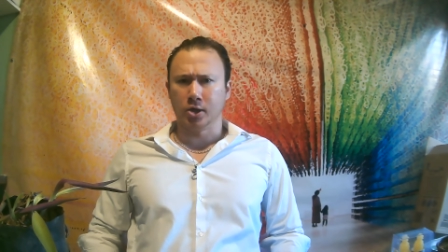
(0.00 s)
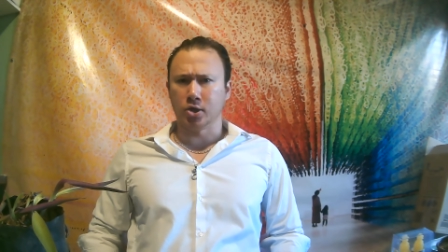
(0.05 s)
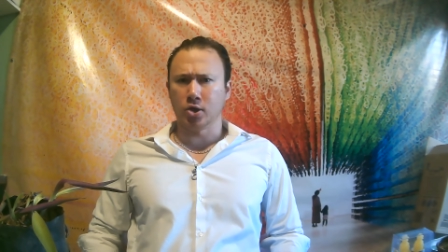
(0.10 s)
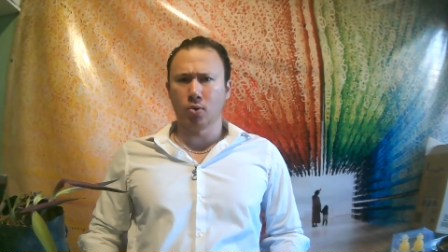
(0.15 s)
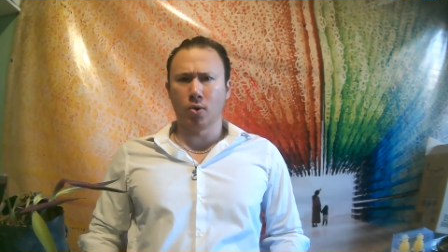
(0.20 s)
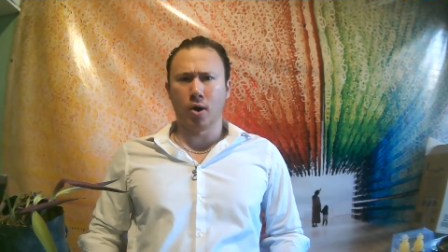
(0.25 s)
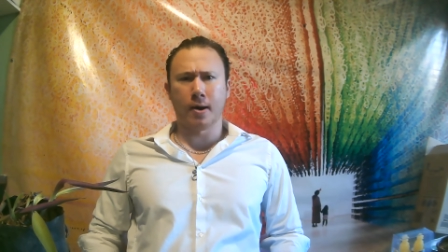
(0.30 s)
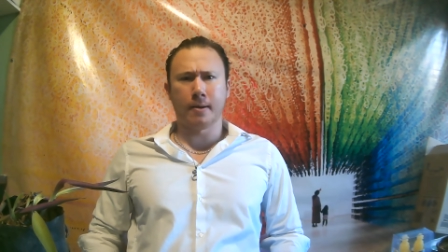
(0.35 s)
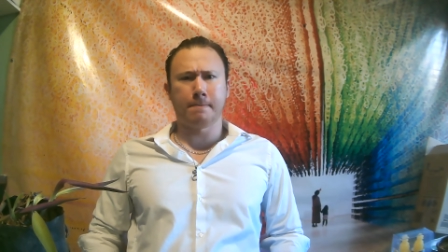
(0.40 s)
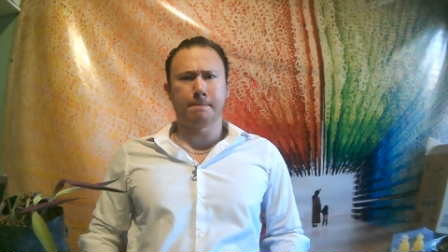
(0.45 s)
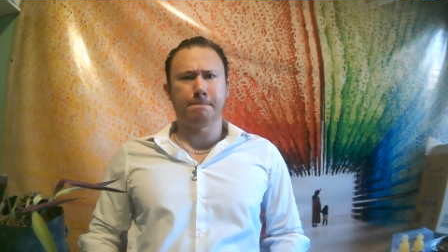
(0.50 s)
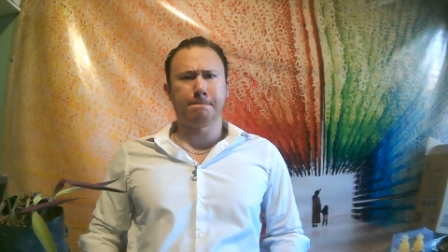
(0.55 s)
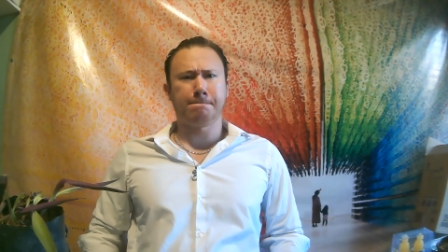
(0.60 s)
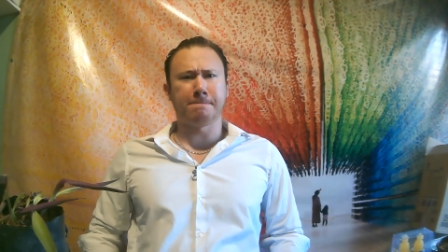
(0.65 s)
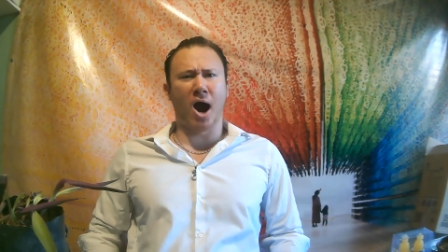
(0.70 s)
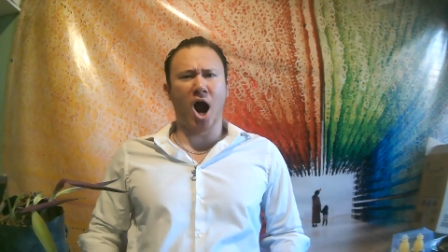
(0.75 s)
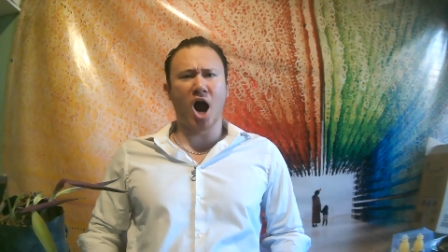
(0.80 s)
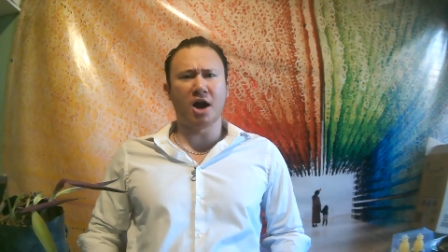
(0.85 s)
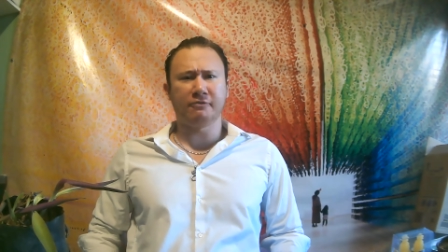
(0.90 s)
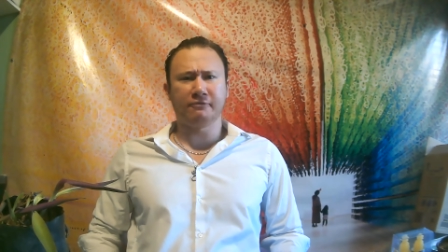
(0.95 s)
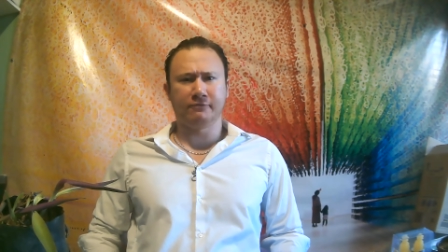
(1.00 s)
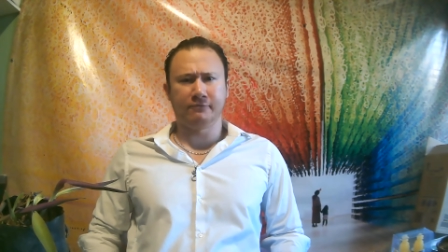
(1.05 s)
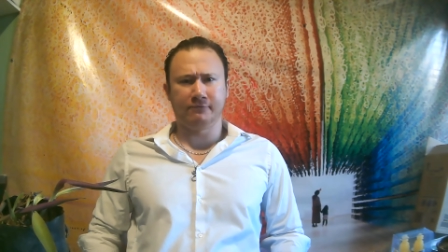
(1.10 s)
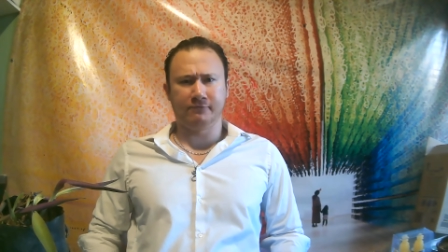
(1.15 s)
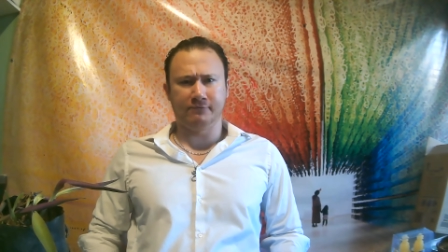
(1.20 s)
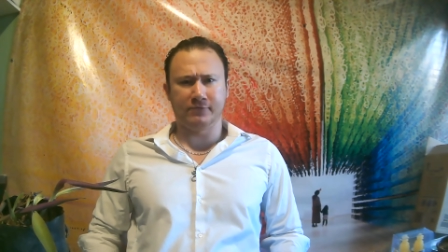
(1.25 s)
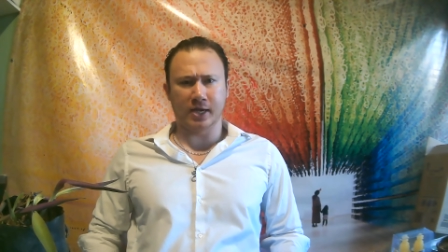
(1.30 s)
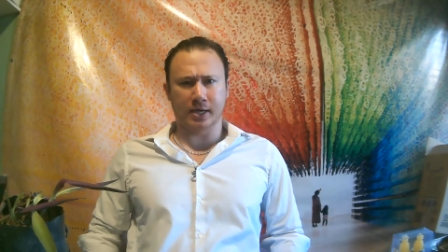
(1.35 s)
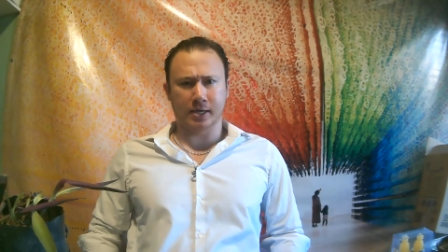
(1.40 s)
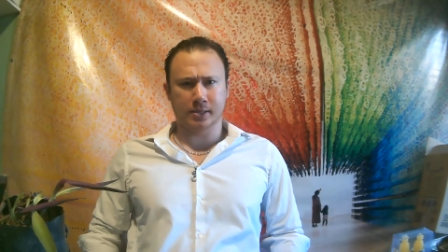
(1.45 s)
You are
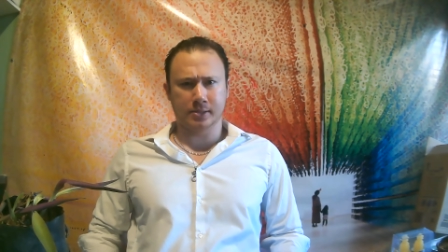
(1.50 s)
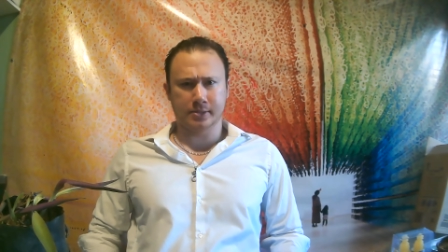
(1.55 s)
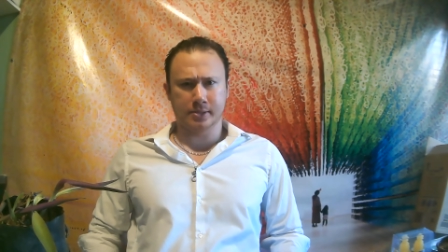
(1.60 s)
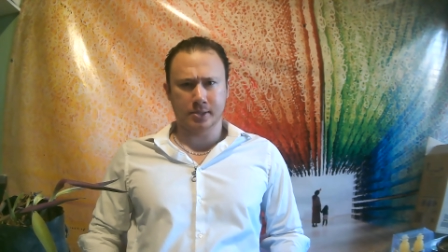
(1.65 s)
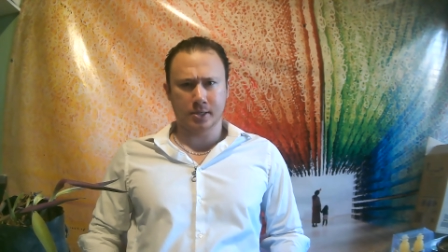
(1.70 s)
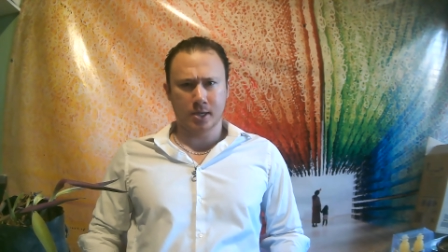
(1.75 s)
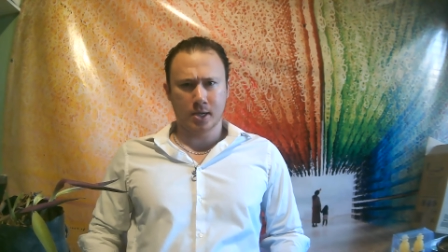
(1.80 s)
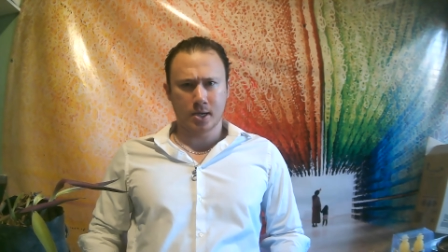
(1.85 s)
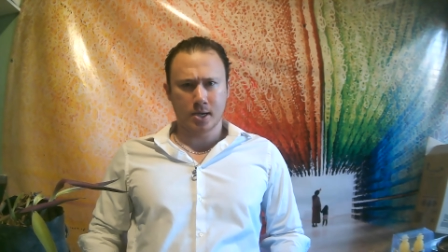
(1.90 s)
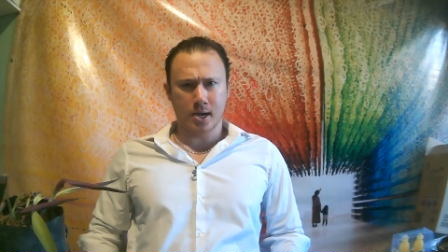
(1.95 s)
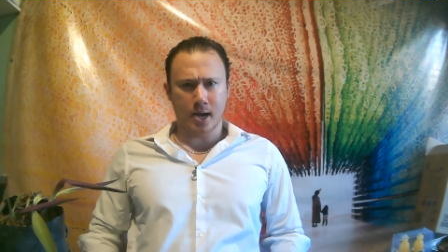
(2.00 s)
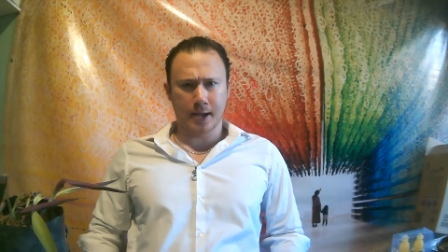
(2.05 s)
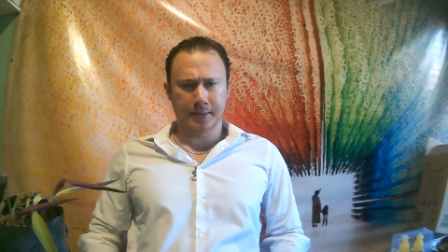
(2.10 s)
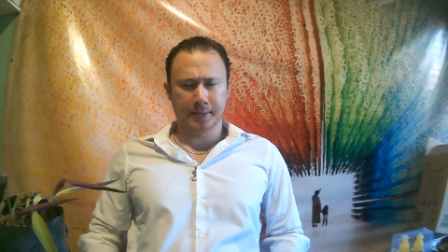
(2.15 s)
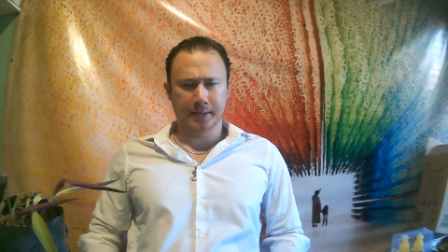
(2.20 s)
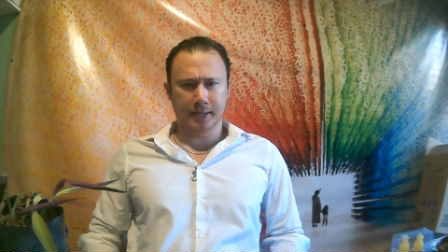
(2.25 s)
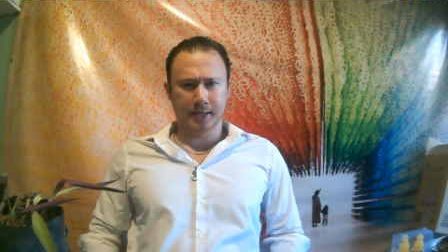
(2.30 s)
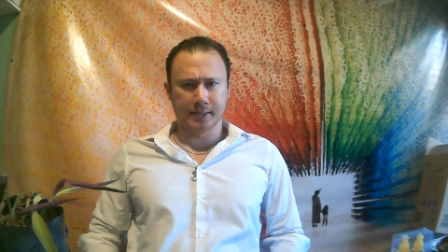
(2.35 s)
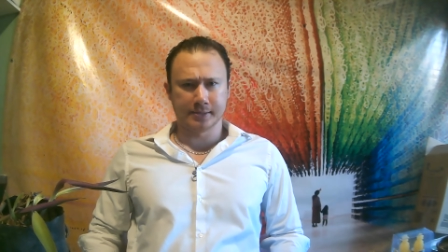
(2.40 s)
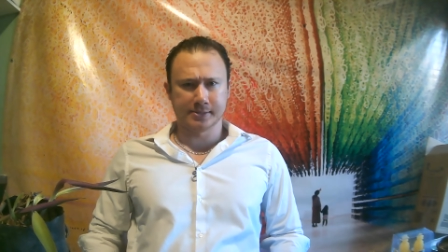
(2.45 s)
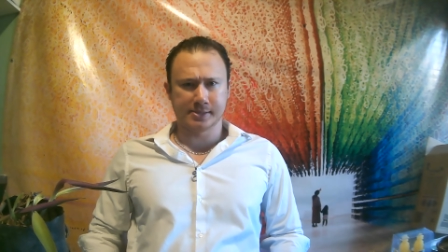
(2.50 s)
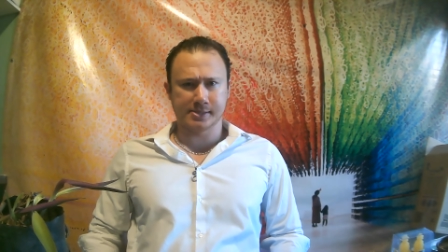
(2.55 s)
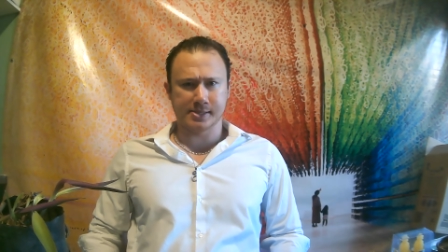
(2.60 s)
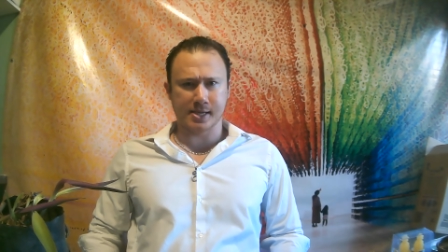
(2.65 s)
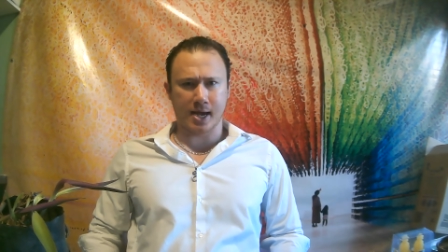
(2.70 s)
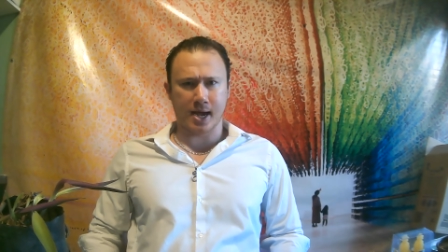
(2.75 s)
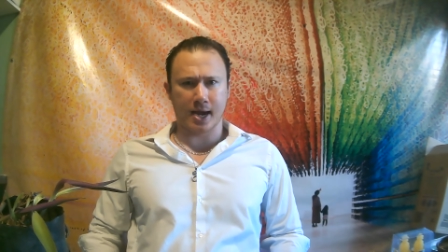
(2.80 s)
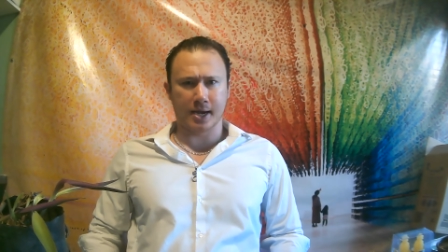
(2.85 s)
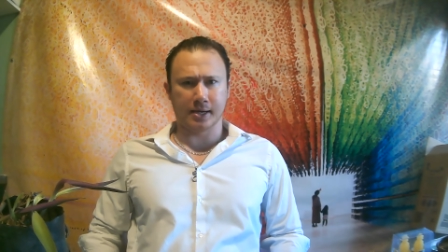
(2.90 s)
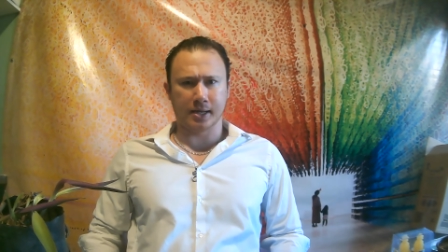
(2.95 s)
perfect on the
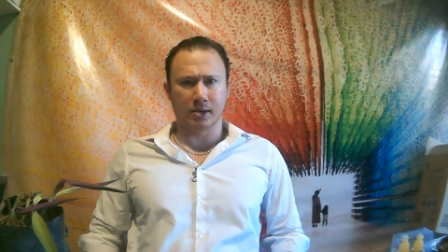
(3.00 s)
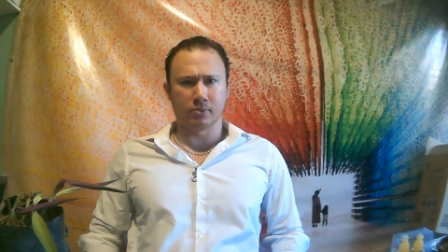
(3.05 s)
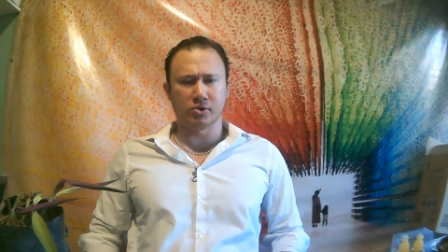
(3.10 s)
inside.